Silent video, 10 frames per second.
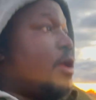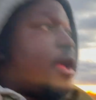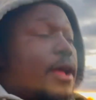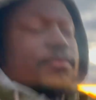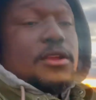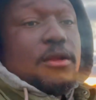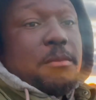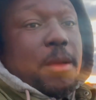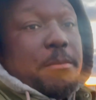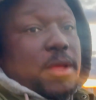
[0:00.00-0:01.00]
I've done
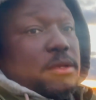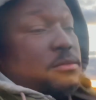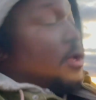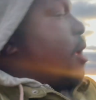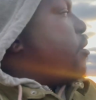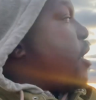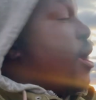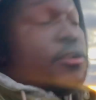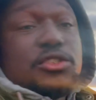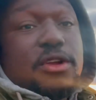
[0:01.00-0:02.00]
my best. Now,
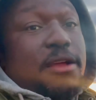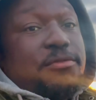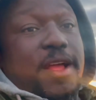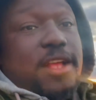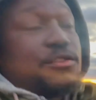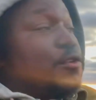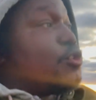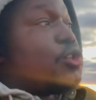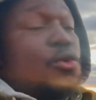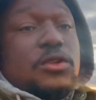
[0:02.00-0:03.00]
I don't drive fast for
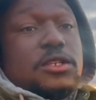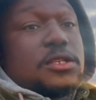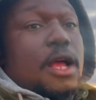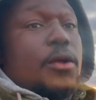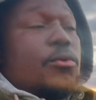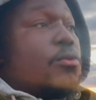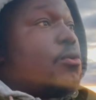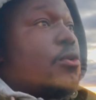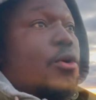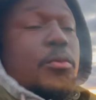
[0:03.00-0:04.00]
Jody, Tyrone,
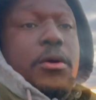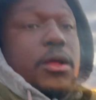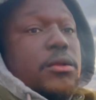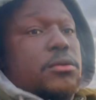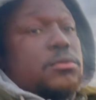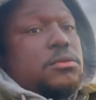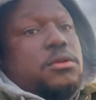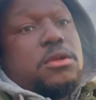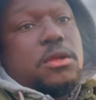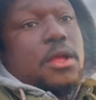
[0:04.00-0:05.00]
or nobody.
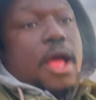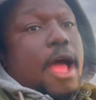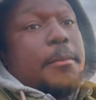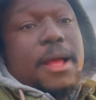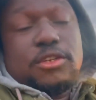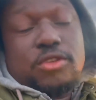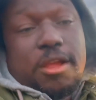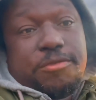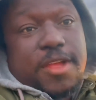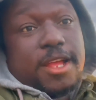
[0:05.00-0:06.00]
I might
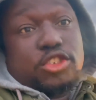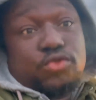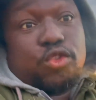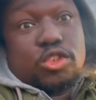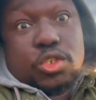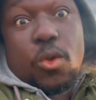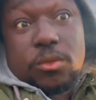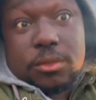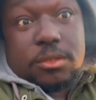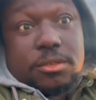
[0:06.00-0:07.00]
drive fast for
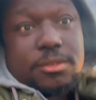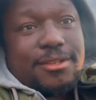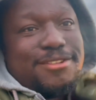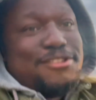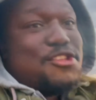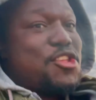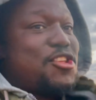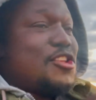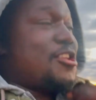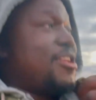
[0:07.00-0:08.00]
Jolene,
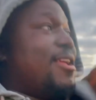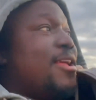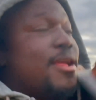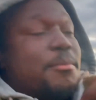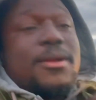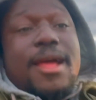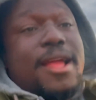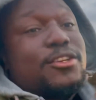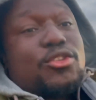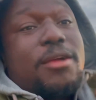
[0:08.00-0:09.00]
but
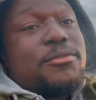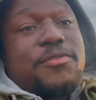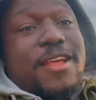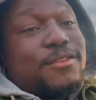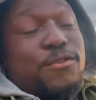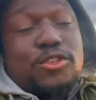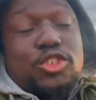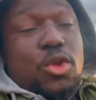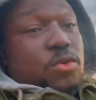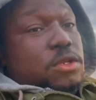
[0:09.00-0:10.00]
I ain't driving fast for
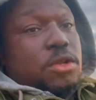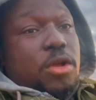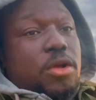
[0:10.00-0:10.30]
Jody,